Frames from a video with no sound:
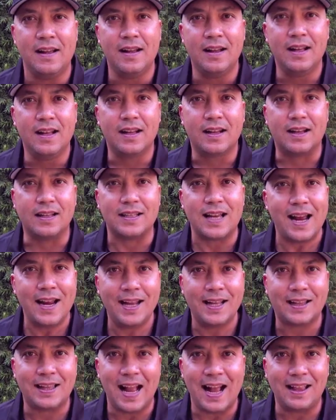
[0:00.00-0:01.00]
Because I
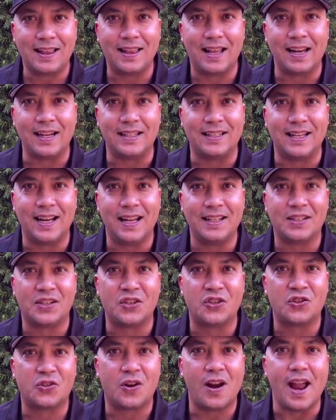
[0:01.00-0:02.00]
hit that thing dead
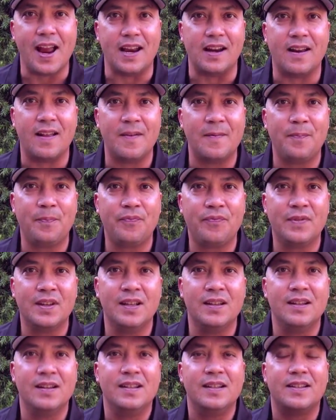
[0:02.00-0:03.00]
straight.
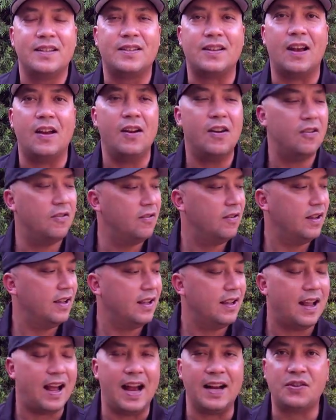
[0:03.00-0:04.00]
So
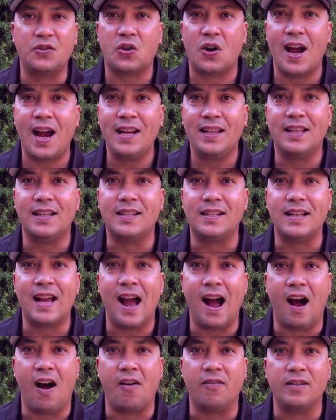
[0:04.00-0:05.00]
I tried this
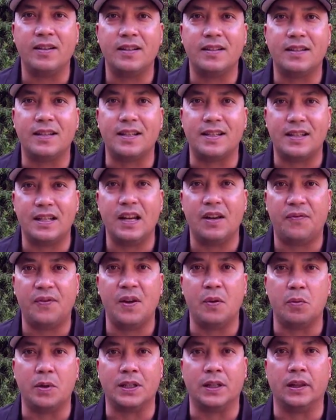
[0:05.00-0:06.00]
out to see if
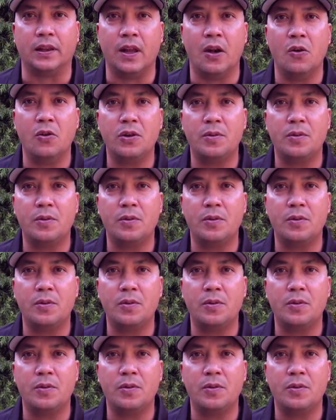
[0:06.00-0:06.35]
it would load